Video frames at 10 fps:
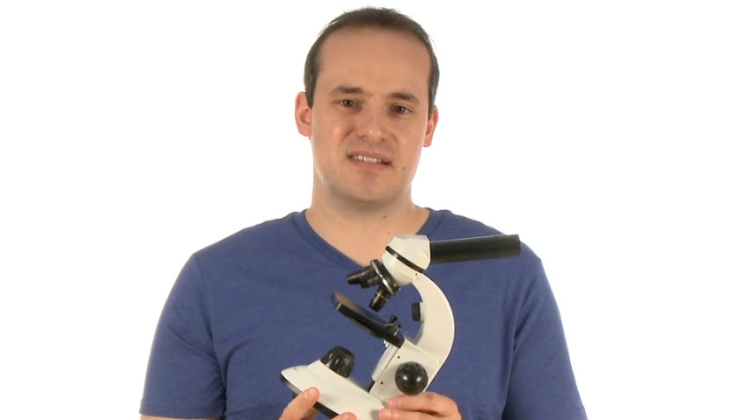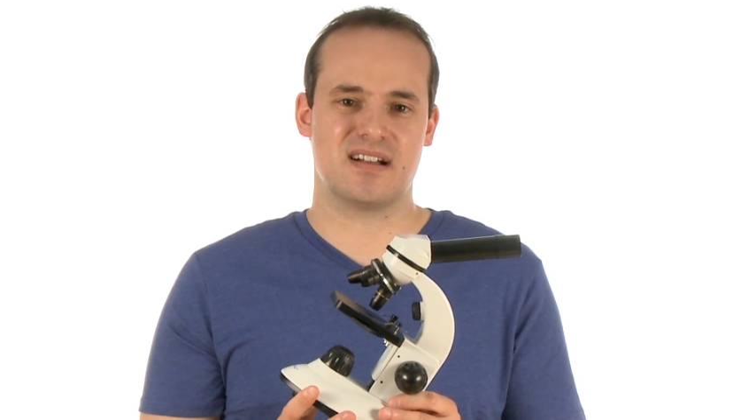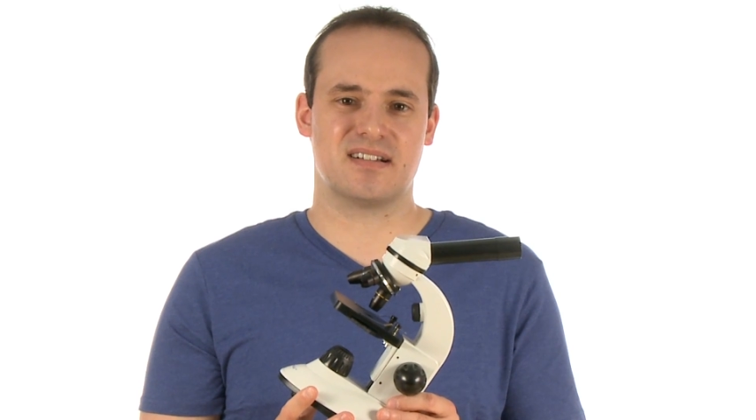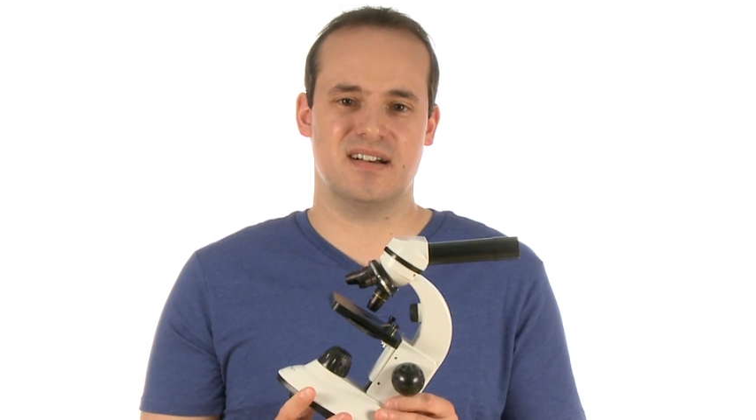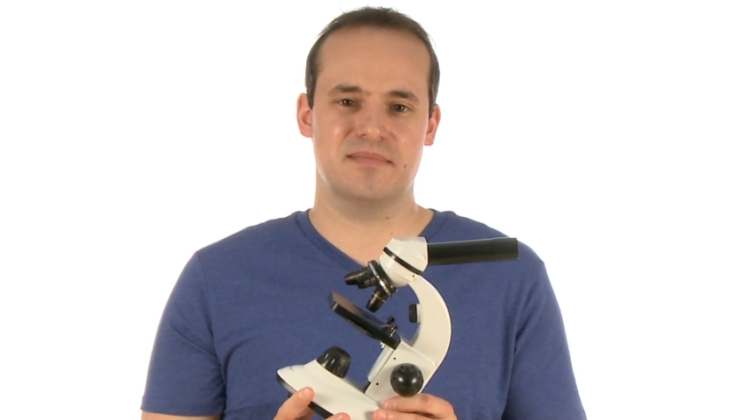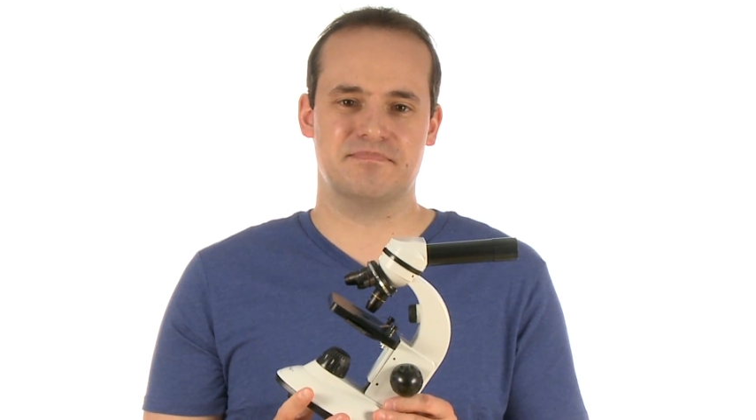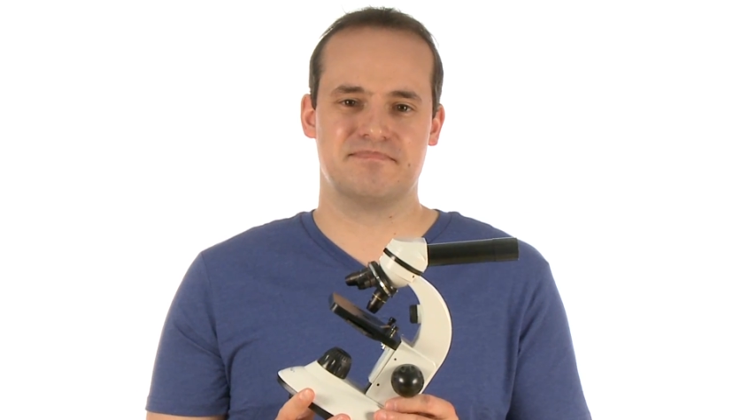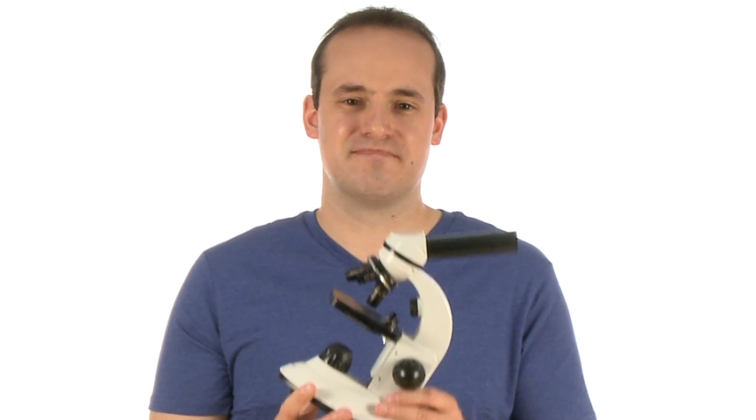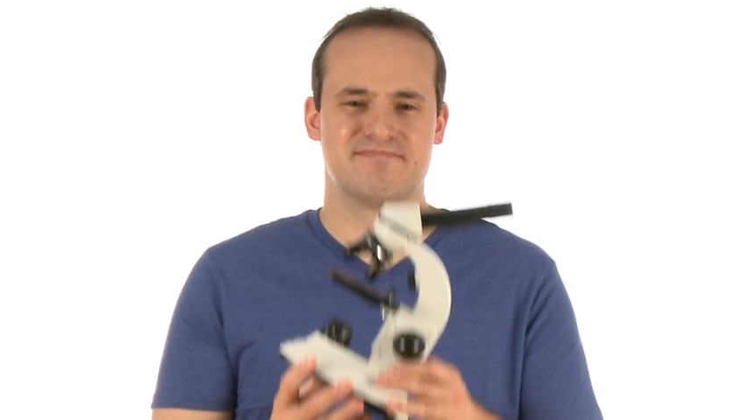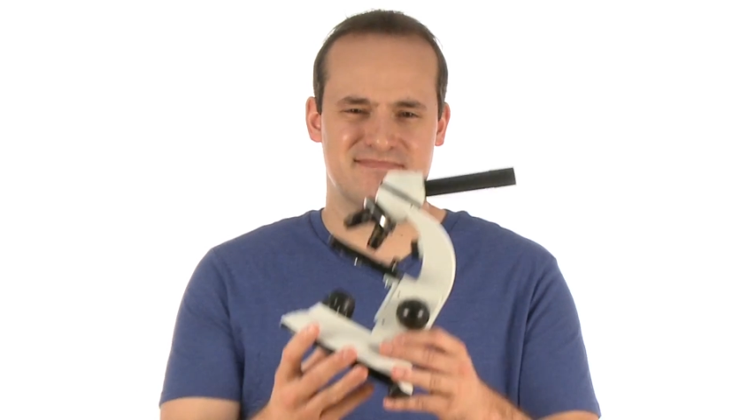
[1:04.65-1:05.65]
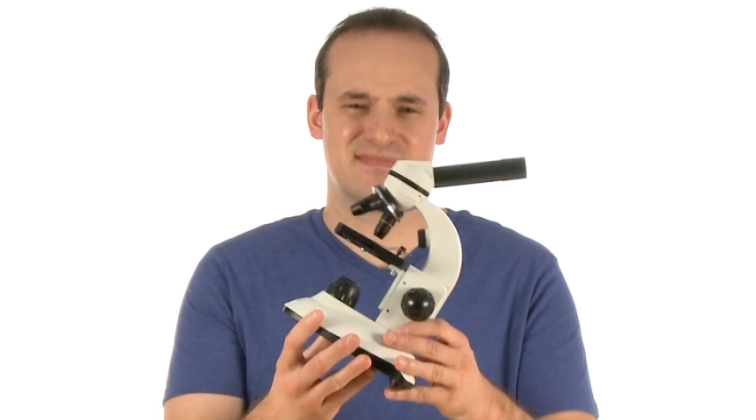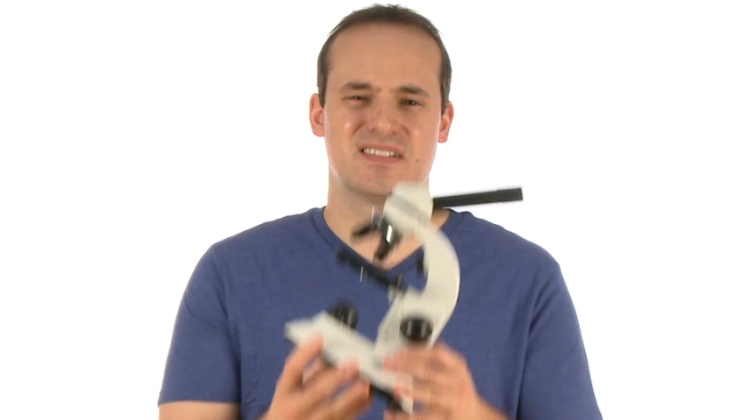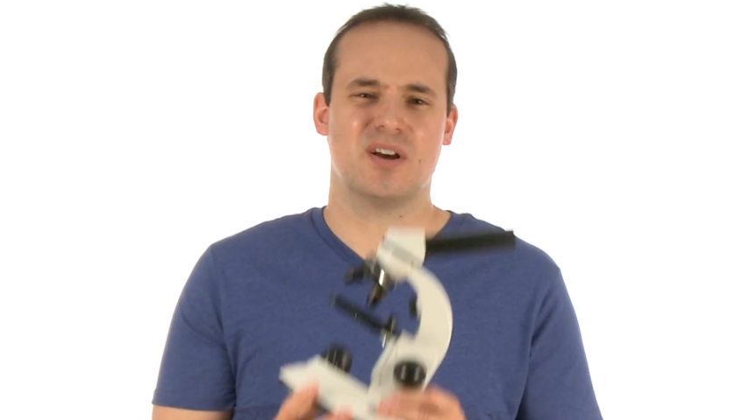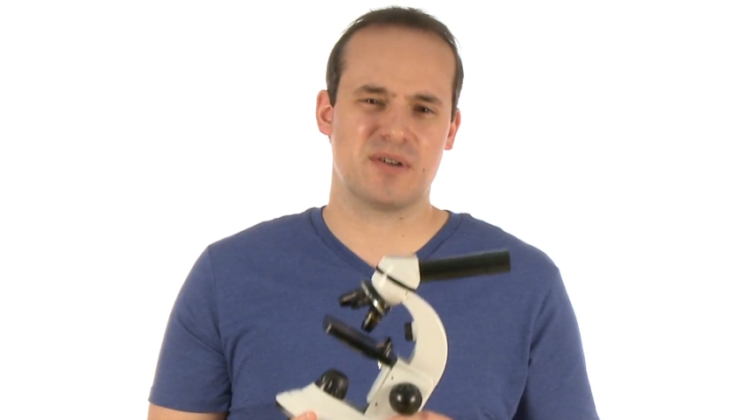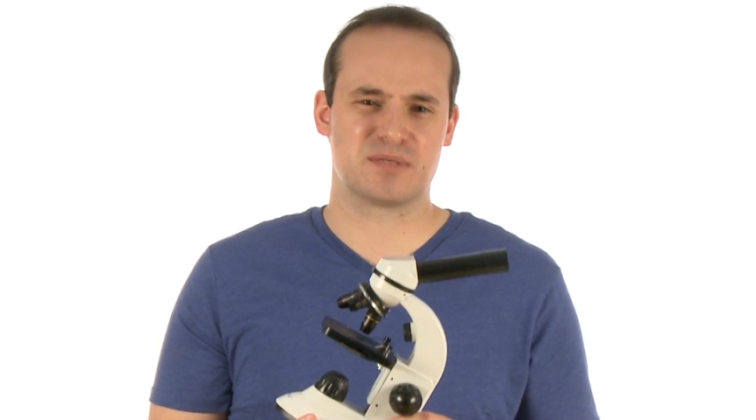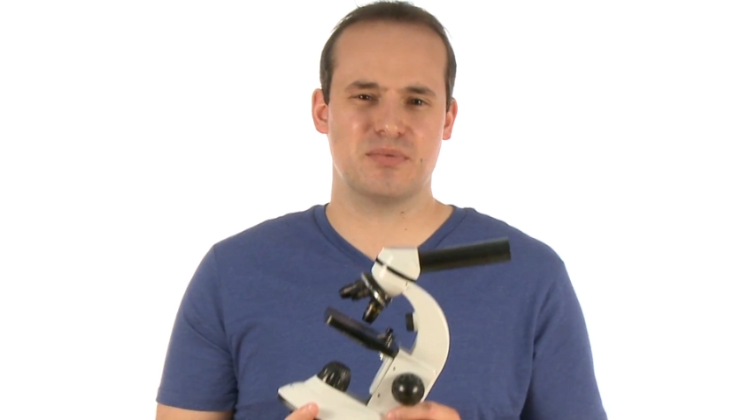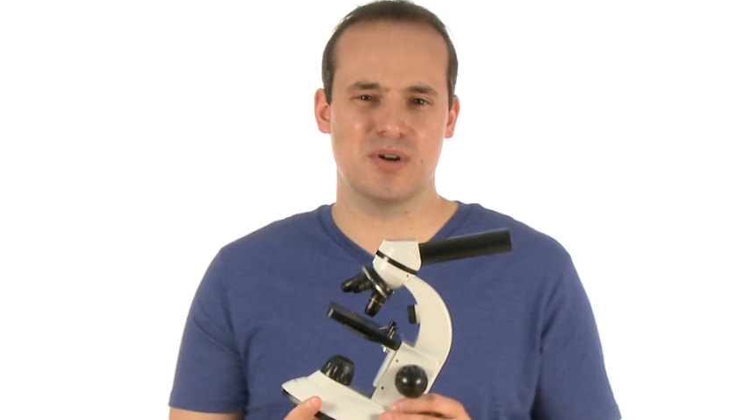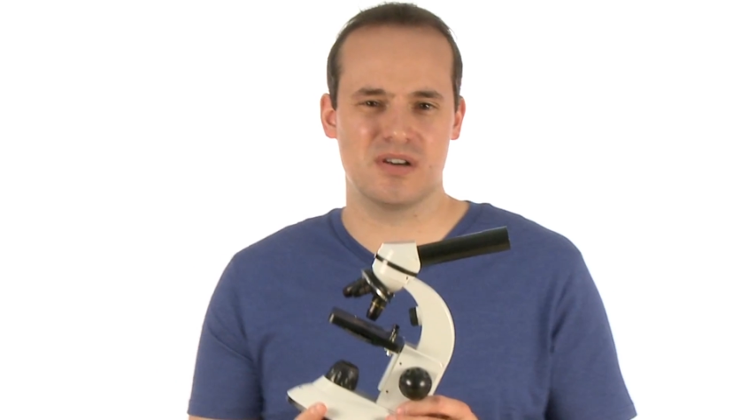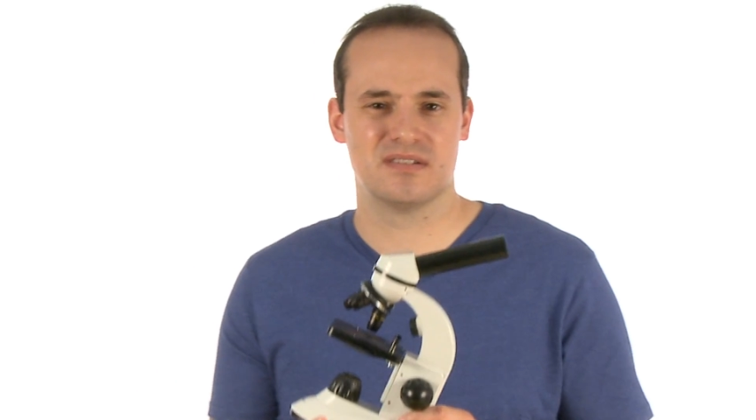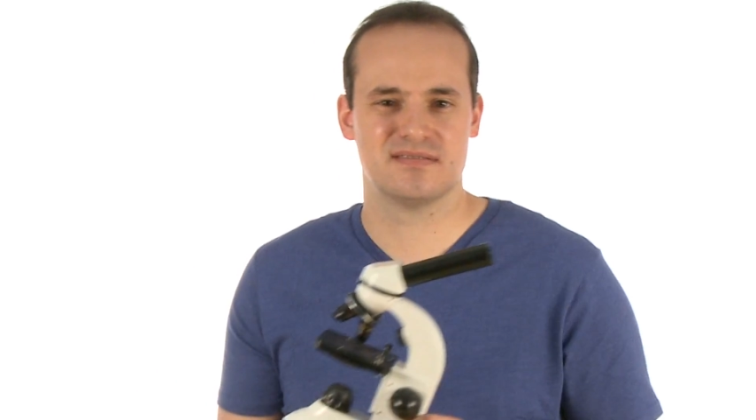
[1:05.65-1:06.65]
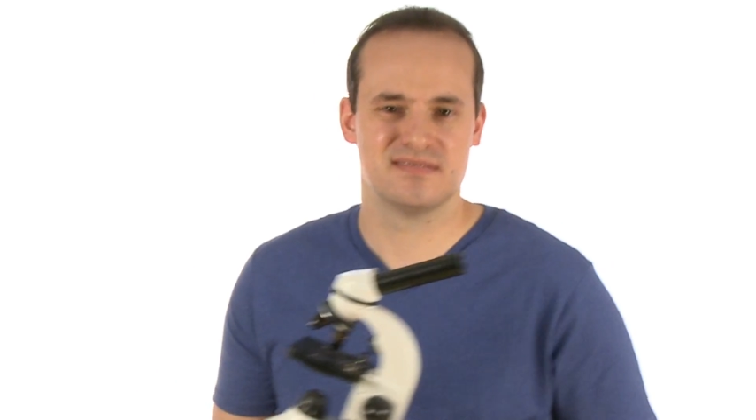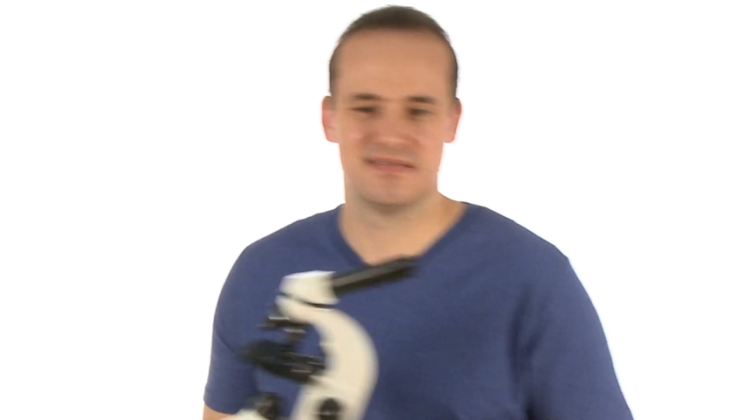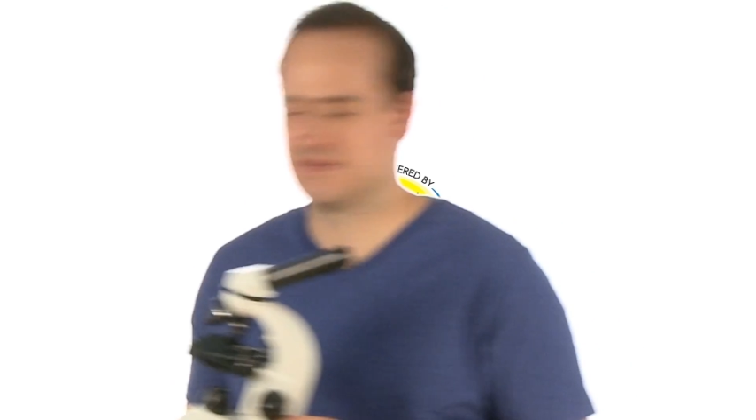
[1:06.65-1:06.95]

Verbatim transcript: dot com. Go explore.